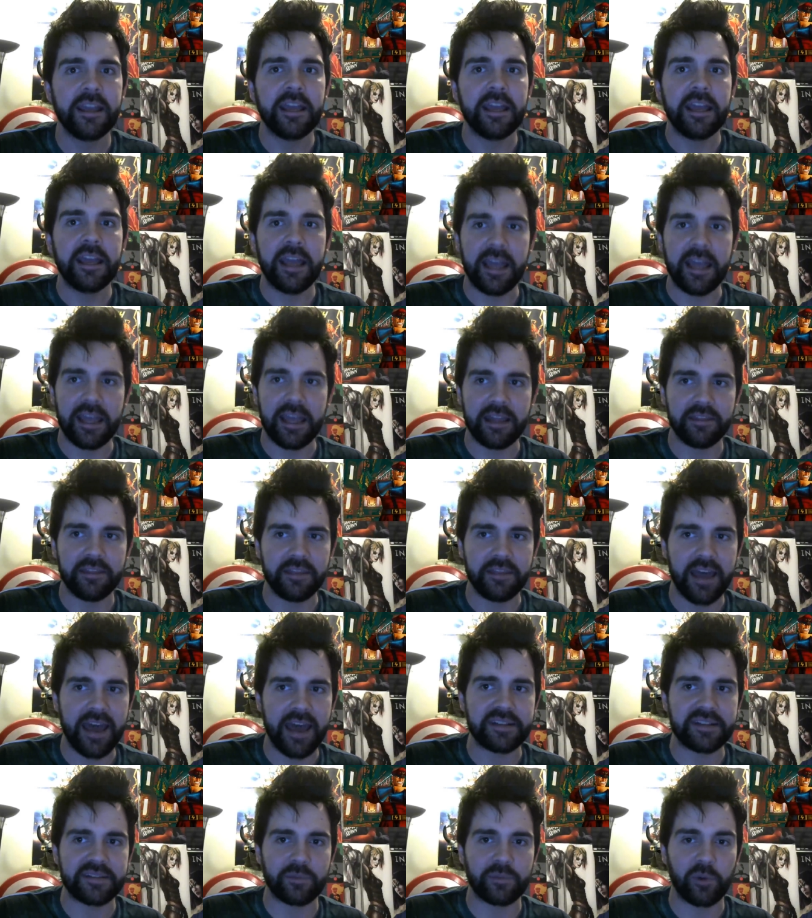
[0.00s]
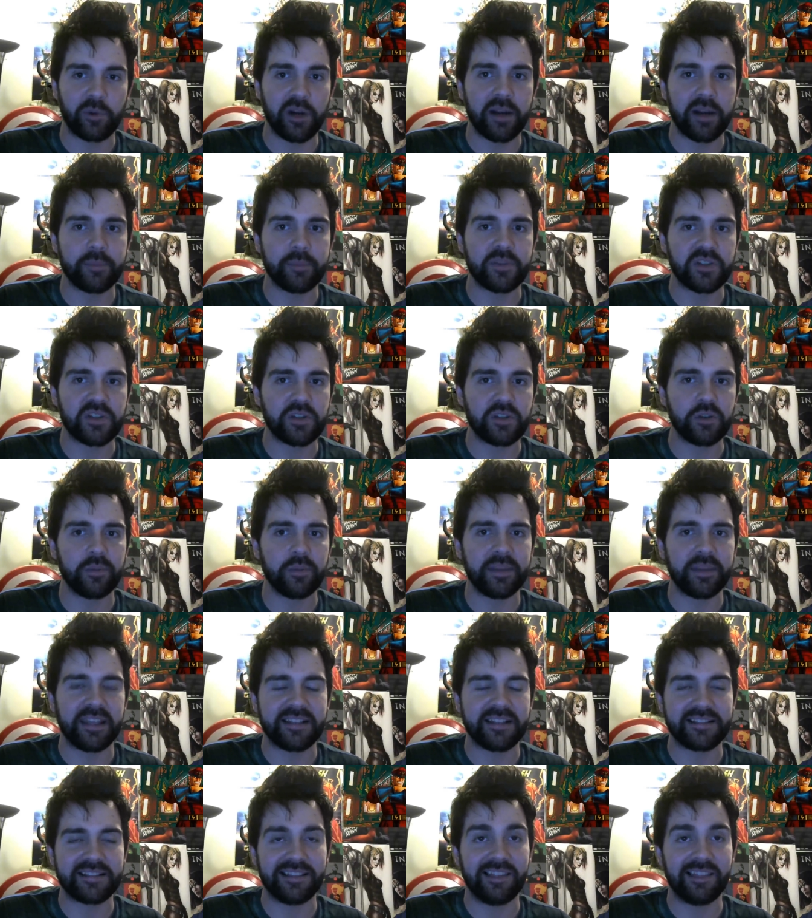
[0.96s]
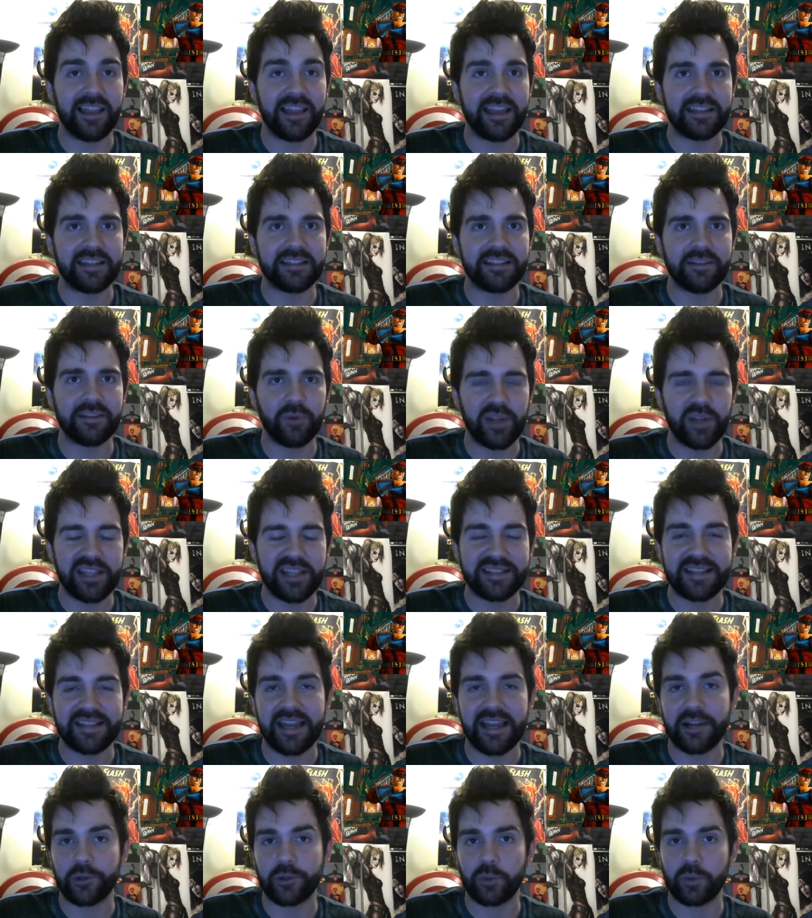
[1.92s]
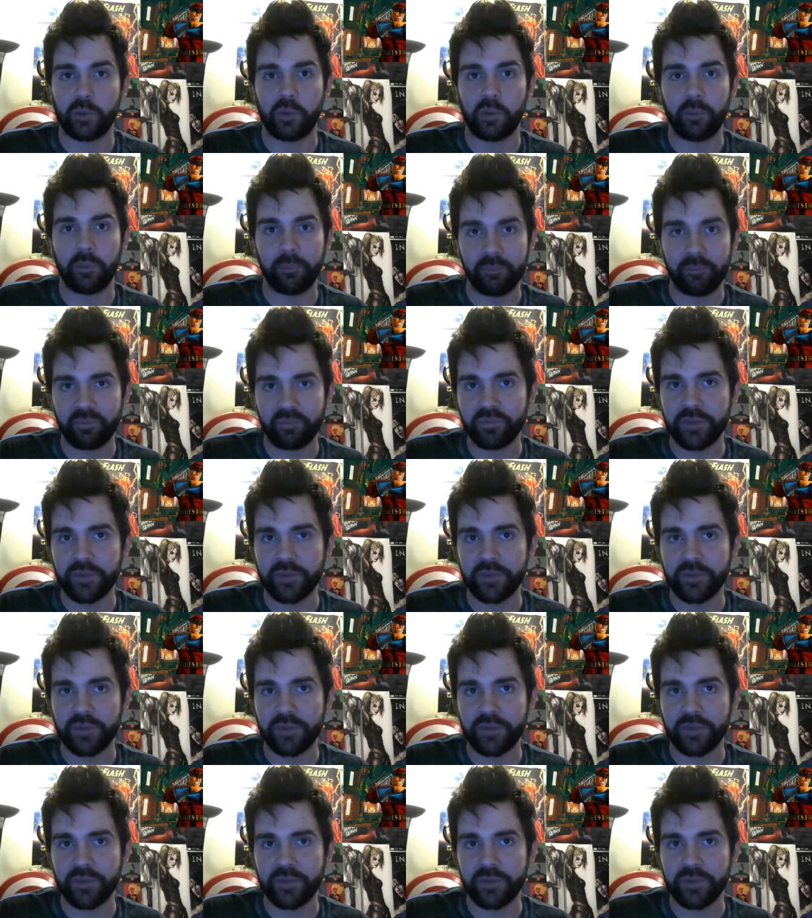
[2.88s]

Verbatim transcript: And that is what I'm assuming has led to his actual